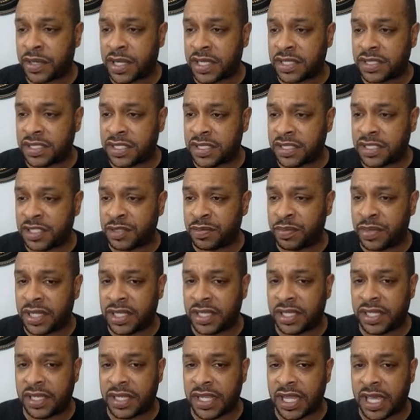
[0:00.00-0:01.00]
process is
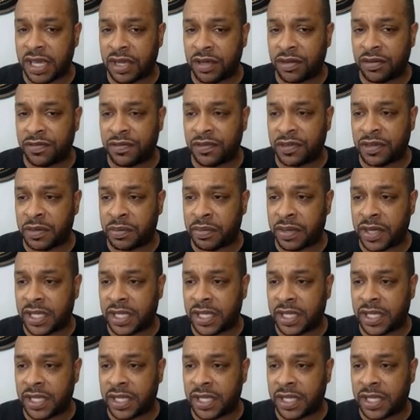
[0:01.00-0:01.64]
pending now on the